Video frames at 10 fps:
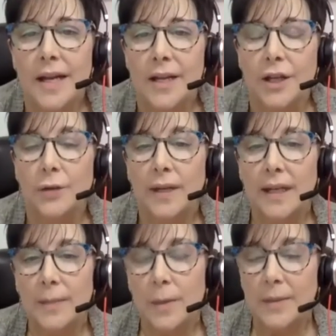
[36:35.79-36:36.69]
You can
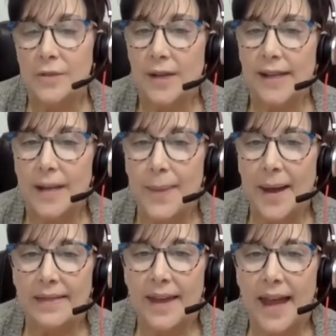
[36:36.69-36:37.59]
email me directly at
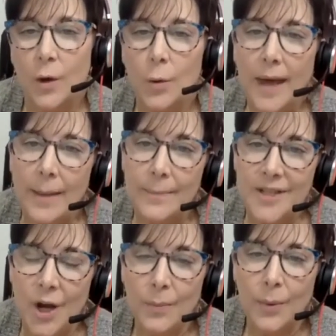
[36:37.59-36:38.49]

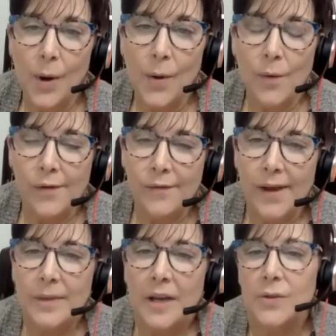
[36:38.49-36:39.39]
beth@gocamp.pro, or
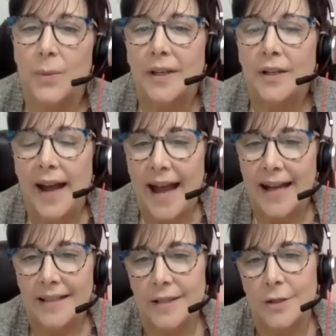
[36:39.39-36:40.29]
find me on Twitter
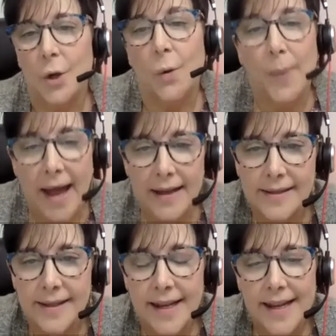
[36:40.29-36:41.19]
@Topaz.